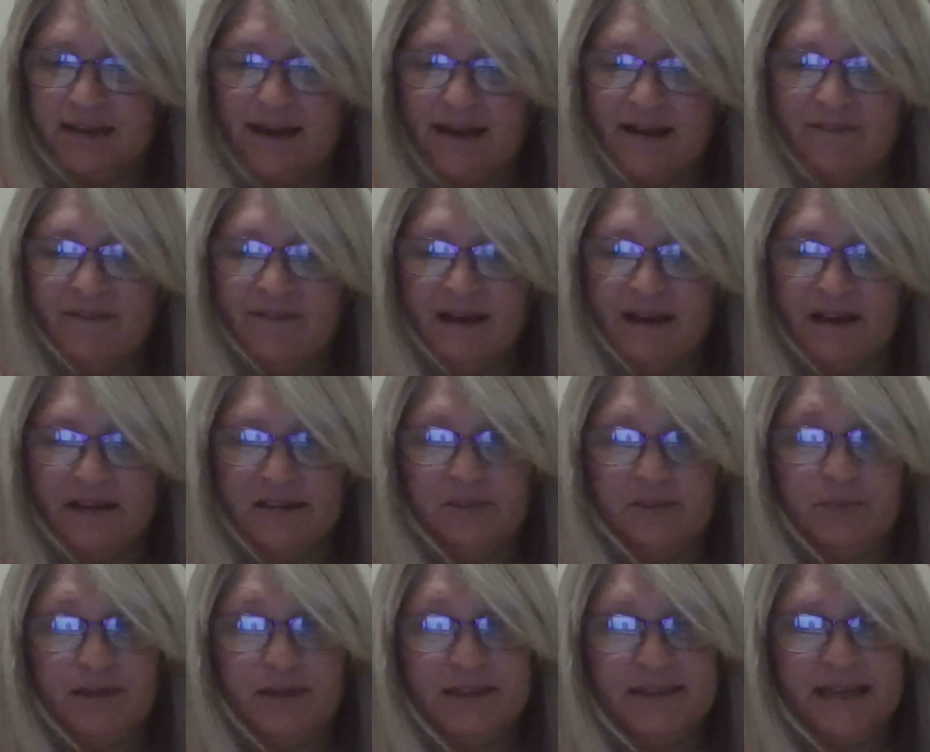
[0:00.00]
have
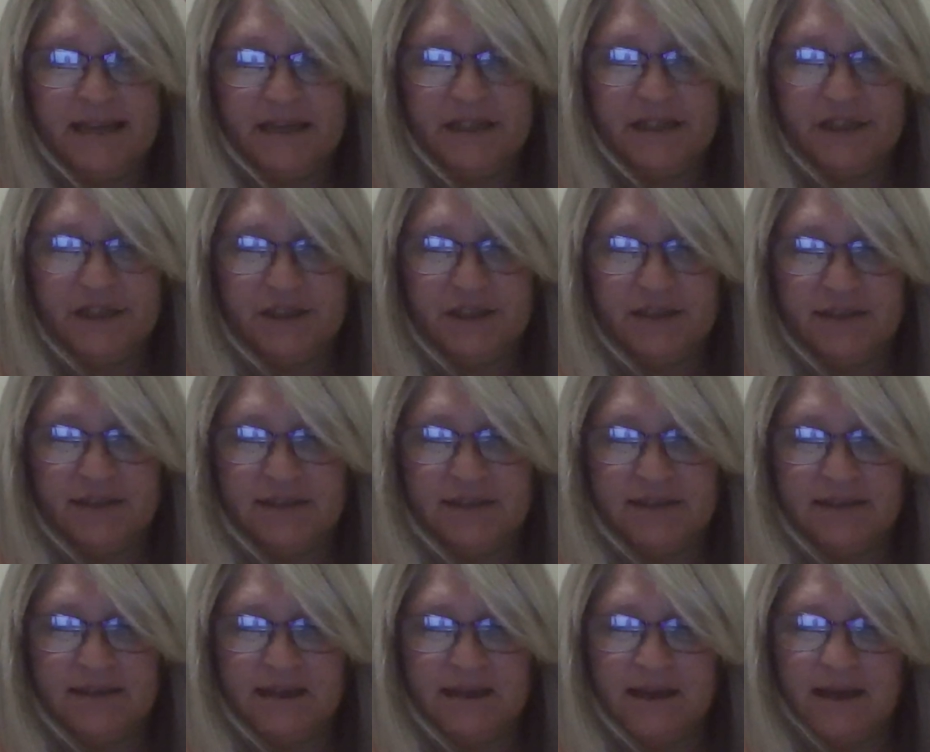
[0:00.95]

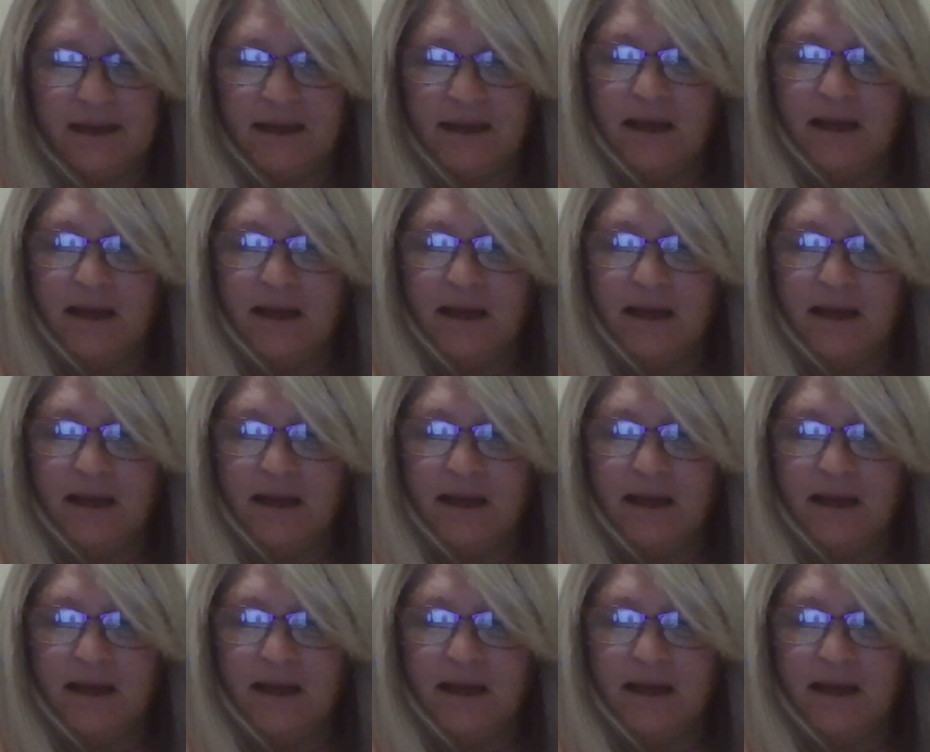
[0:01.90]
expectations.